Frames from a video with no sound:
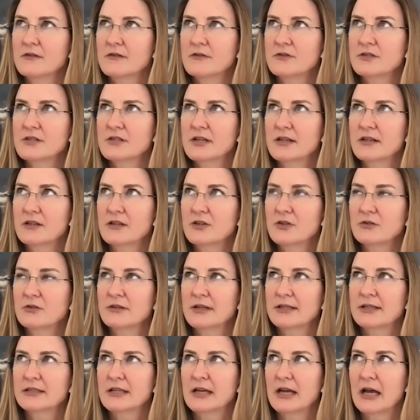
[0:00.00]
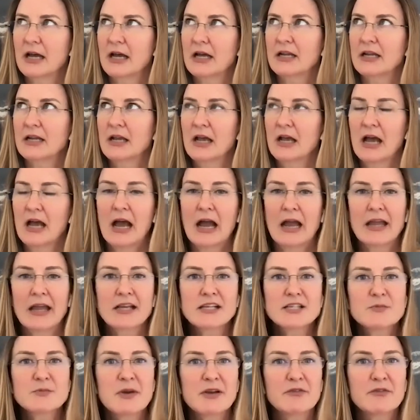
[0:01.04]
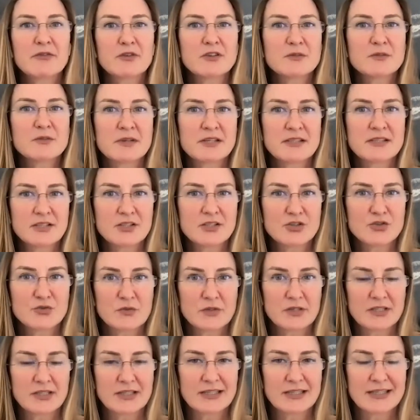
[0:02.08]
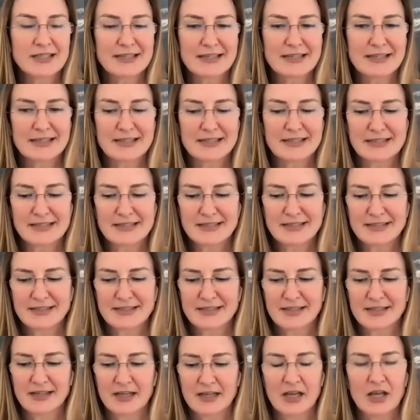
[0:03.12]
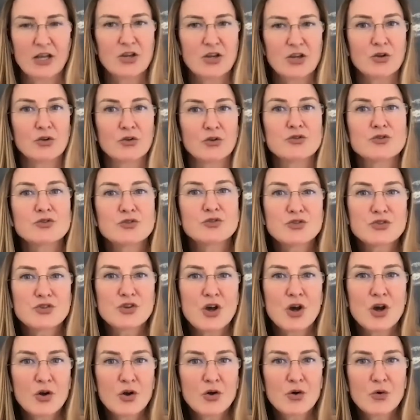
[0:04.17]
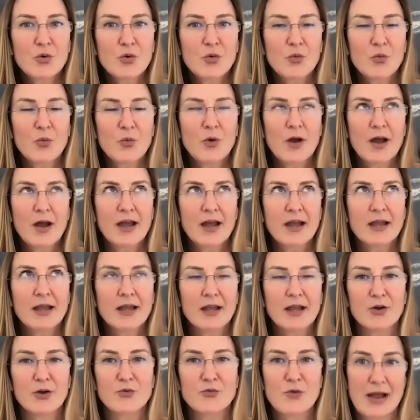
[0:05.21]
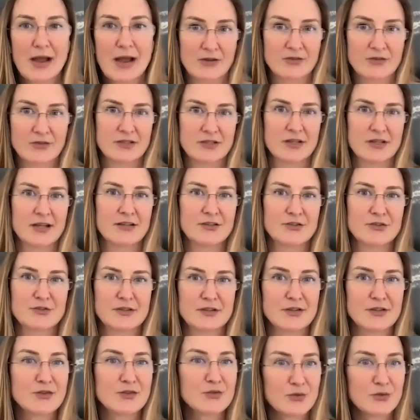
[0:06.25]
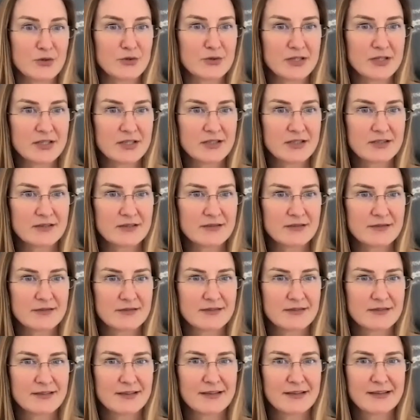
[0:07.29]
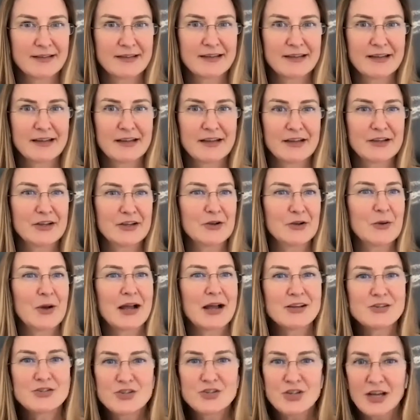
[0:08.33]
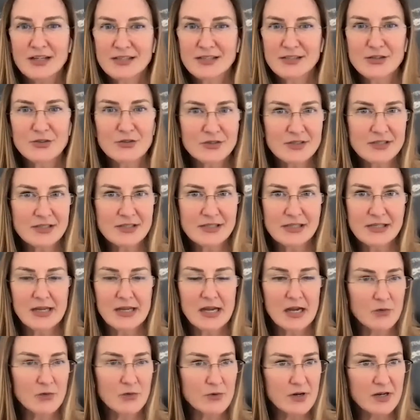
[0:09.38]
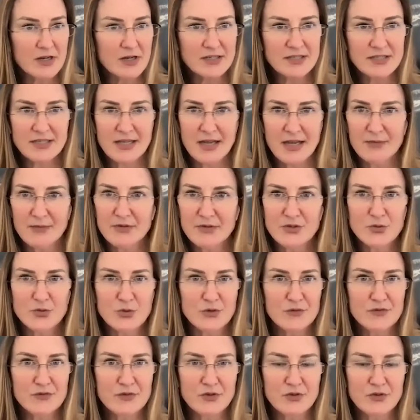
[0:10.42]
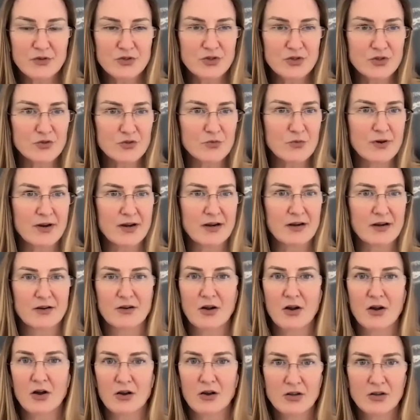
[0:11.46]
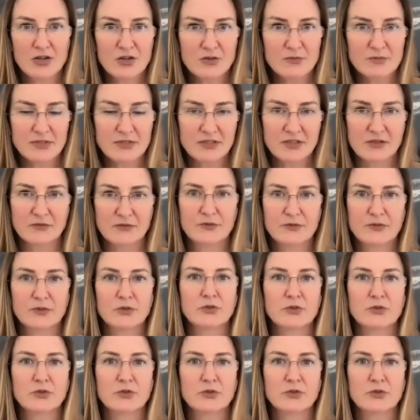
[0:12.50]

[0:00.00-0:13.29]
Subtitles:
if there's anything you'd like to add. I guess my first message really is, there's no way around it other than through it. I just don't see how we're going to step into a future where all humans can